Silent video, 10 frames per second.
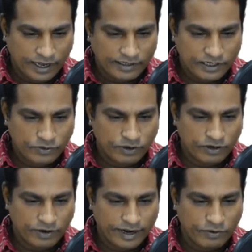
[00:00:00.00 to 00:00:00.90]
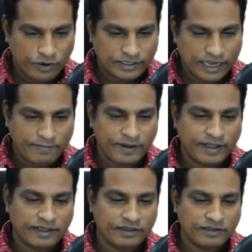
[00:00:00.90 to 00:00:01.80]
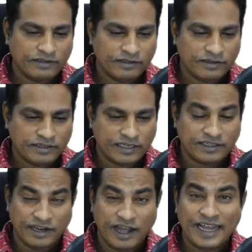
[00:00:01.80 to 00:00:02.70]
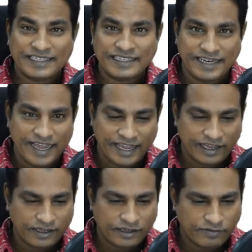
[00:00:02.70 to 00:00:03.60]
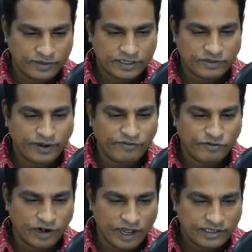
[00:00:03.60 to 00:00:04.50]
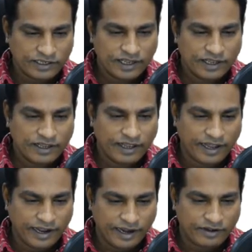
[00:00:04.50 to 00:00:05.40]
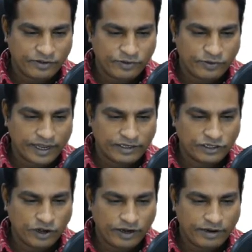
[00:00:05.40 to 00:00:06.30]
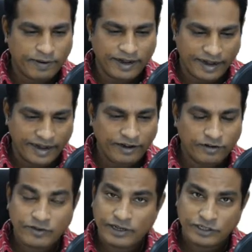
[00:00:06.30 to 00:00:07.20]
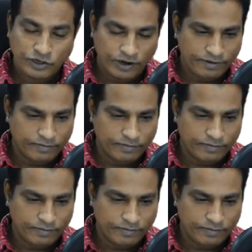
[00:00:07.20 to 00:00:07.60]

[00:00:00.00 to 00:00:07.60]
I just want to look at what's happening since the last day, which is 24 hours, and you can sort it by date or you can sort